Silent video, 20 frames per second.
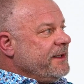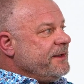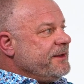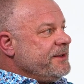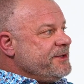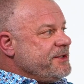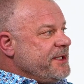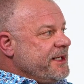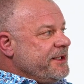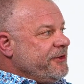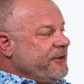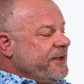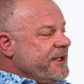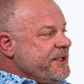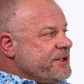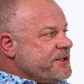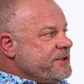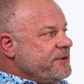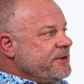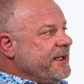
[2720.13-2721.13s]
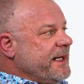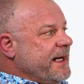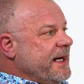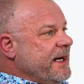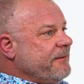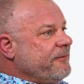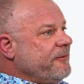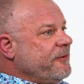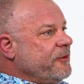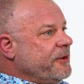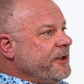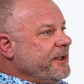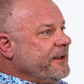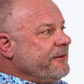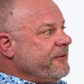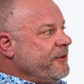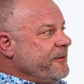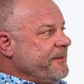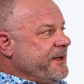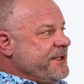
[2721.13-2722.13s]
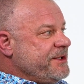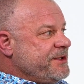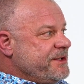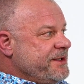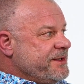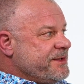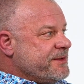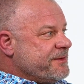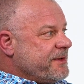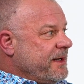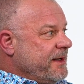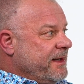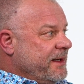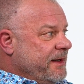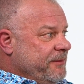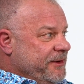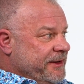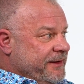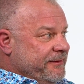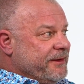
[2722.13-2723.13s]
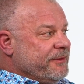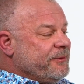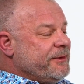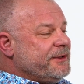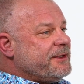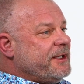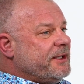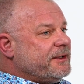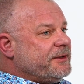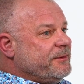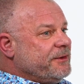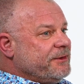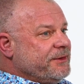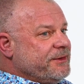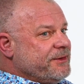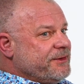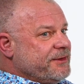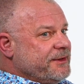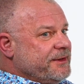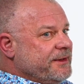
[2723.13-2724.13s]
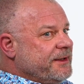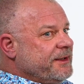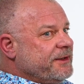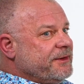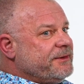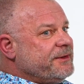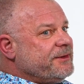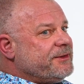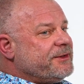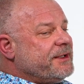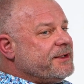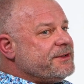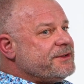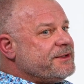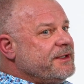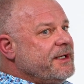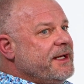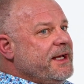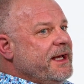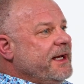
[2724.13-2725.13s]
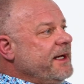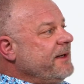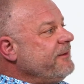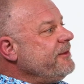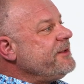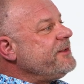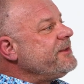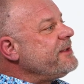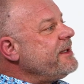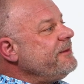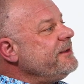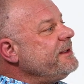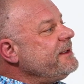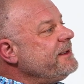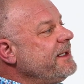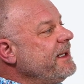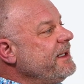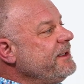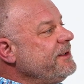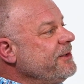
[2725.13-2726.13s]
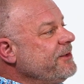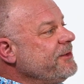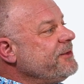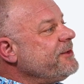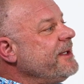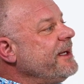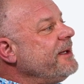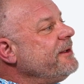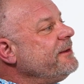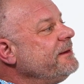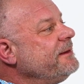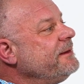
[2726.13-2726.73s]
The generational gap for information is, I believe we talked about this in another discussion, every 7 to 10 years now.